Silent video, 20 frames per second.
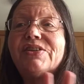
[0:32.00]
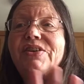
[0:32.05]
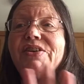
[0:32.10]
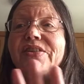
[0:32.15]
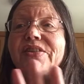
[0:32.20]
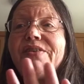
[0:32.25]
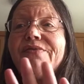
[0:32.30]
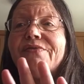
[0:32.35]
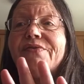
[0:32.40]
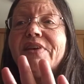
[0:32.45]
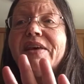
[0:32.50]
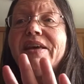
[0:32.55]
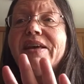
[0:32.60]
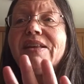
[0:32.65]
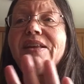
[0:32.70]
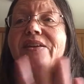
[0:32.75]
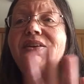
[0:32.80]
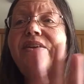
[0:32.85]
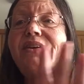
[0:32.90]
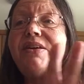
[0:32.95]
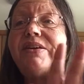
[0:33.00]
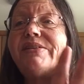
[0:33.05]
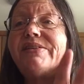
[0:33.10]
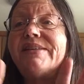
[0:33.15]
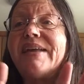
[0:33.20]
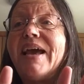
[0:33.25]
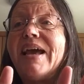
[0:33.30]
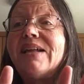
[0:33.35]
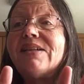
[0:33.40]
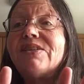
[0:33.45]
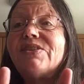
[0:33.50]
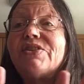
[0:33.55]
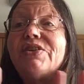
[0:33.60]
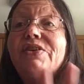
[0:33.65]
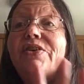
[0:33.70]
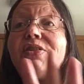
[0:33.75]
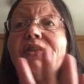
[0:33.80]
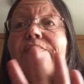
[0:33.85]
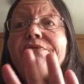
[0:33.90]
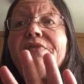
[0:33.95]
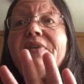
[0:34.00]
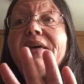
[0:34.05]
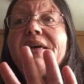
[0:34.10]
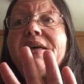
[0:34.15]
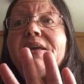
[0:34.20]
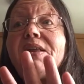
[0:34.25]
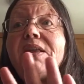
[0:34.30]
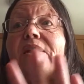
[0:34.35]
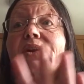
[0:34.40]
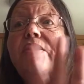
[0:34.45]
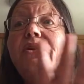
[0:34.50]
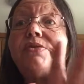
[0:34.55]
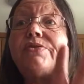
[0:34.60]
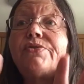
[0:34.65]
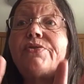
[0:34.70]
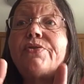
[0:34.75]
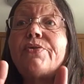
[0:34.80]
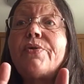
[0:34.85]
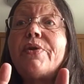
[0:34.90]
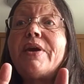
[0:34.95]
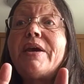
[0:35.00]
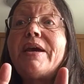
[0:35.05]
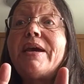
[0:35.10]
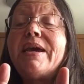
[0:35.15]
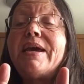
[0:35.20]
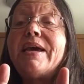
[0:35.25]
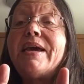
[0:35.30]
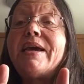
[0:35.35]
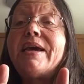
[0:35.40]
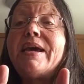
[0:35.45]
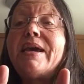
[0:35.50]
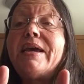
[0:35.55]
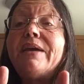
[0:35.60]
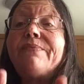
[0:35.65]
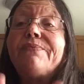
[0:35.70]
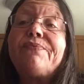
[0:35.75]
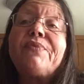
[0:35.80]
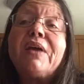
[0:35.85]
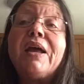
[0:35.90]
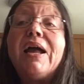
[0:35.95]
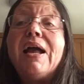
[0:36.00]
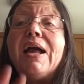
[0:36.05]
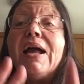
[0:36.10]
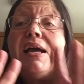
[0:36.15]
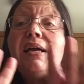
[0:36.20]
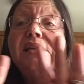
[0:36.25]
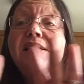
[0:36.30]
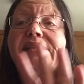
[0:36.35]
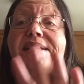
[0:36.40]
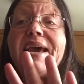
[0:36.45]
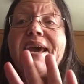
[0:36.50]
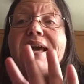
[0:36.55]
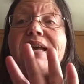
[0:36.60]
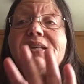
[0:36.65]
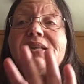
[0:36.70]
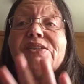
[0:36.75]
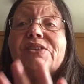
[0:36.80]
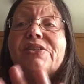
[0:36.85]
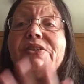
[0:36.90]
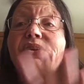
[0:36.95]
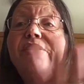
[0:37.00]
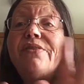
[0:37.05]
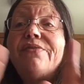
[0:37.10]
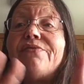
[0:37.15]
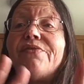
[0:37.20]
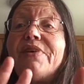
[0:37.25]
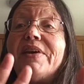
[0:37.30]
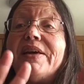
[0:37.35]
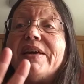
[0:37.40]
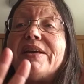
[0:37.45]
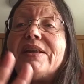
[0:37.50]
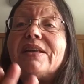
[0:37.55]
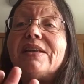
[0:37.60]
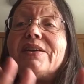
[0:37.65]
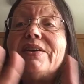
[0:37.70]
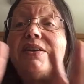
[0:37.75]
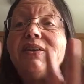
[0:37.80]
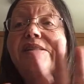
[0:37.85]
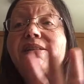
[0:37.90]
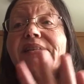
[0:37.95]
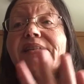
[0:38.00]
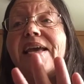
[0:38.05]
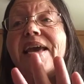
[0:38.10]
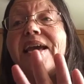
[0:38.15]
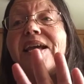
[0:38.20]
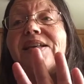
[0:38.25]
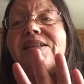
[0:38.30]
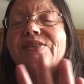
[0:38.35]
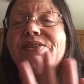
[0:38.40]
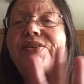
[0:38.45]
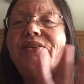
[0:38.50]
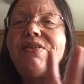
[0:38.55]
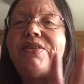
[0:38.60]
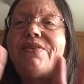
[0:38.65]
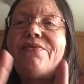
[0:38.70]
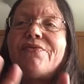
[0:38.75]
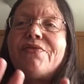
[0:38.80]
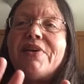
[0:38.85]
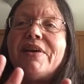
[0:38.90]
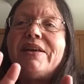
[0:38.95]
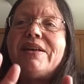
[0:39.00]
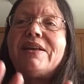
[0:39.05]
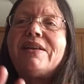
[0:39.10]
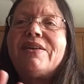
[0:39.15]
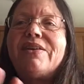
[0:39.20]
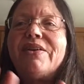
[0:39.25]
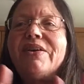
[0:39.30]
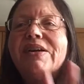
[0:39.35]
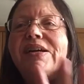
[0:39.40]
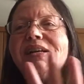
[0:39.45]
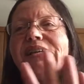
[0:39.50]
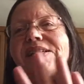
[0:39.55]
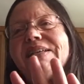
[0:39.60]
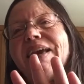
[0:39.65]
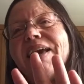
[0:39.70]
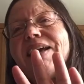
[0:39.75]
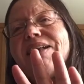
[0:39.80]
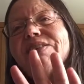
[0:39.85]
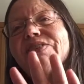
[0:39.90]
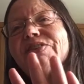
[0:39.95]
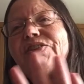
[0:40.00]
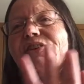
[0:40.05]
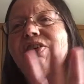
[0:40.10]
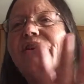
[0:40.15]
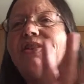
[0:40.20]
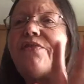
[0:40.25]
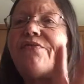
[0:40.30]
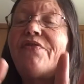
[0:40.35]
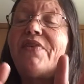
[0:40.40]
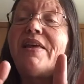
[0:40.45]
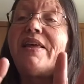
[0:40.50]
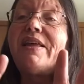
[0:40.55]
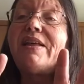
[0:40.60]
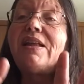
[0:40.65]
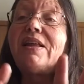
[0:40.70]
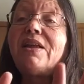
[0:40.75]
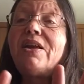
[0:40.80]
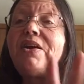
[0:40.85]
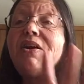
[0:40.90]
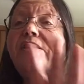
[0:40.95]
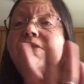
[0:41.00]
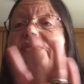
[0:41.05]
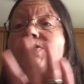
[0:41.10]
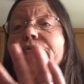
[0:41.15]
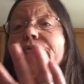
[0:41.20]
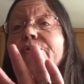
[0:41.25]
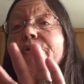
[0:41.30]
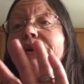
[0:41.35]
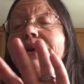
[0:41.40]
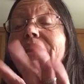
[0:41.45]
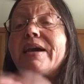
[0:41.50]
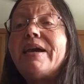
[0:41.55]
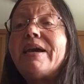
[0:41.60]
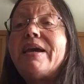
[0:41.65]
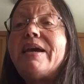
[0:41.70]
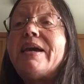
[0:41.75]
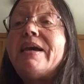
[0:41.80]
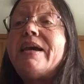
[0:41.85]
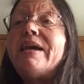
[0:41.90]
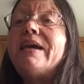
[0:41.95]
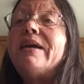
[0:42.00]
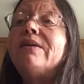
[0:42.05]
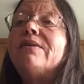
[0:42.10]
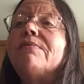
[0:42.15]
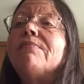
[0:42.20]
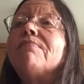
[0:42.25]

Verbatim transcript: to the fiddlers, dance to the fiddlers three. Dance to the fiddlers, dance to the fiddlers, dance to the fiddlers three.